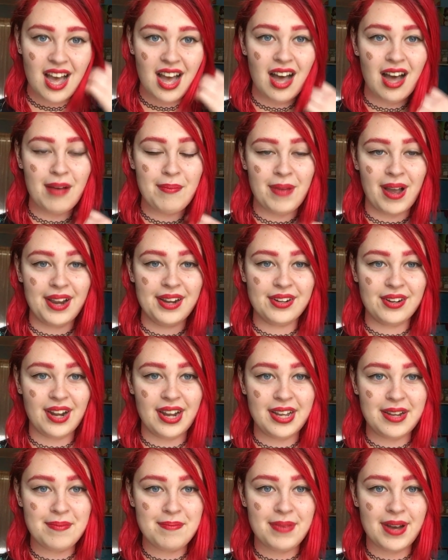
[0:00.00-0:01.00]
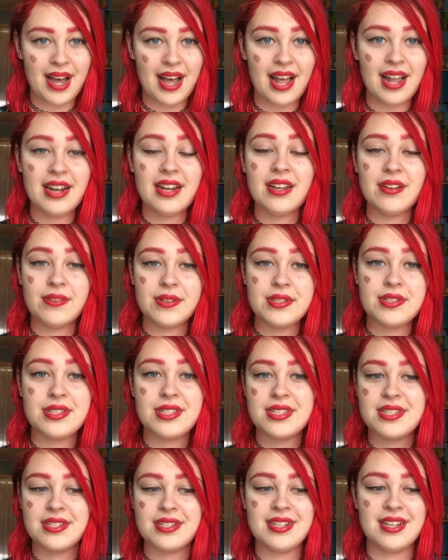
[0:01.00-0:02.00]
uh, migraine, but it
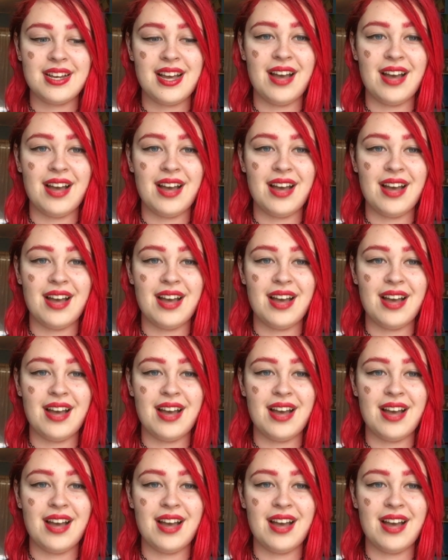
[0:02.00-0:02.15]
was,